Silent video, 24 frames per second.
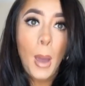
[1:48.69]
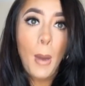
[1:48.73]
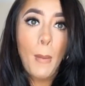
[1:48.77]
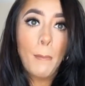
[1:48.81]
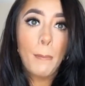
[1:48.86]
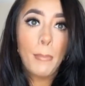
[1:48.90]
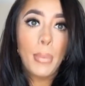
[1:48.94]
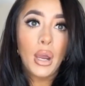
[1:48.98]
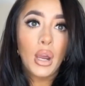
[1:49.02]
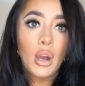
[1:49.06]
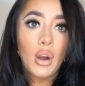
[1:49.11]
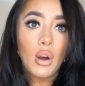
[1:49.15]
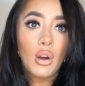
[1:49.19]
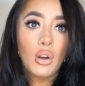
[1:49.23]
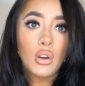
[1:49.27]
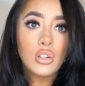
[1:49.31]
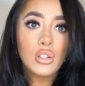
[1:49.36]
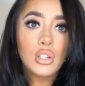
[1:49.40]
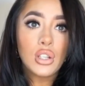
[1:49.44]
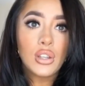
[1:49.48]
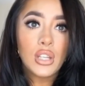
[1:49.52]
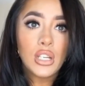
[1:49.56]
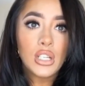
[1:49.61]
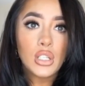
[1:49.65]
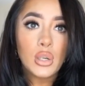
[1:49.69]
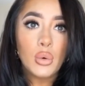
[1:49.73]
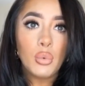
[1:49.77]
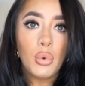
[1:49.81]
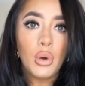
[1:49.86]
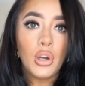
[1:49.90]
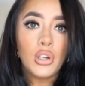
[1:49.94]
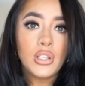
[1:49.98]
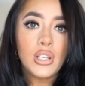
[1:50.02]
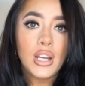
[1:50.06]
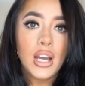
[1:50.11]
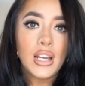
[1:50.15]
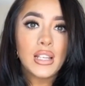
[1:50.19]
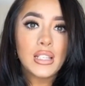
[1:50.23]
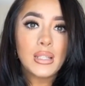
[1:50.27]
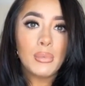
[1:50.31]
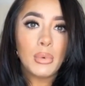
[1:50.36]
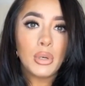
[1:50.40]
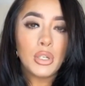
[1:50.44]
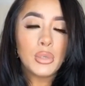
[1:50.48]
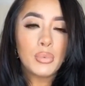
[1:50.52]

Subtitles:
because they don't want as much